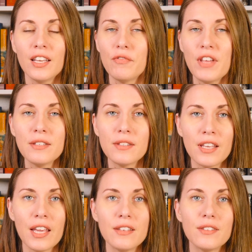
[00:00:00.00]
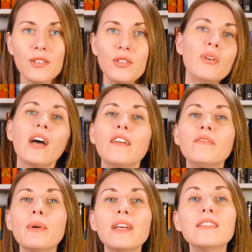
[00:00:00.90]
If that's the case, you
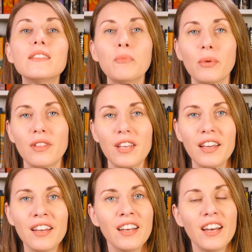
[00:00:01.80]
have my sympathy.